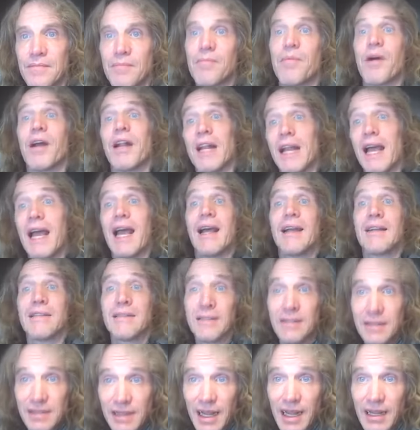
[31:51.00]
But as
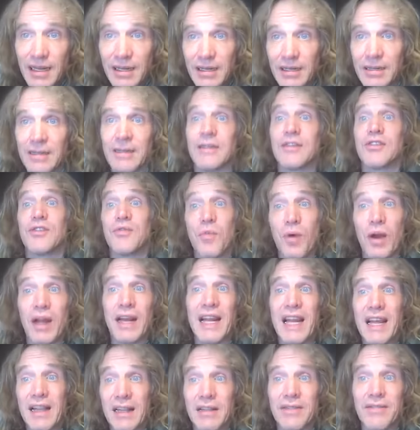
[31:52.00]
stated, it's one
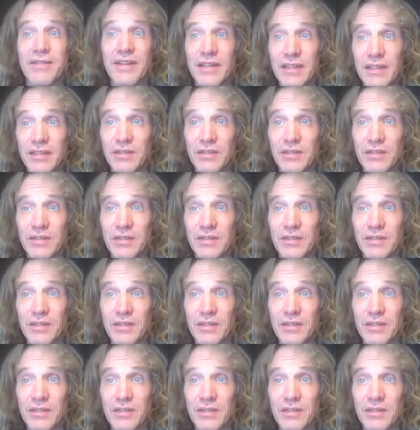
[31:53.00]
hell of an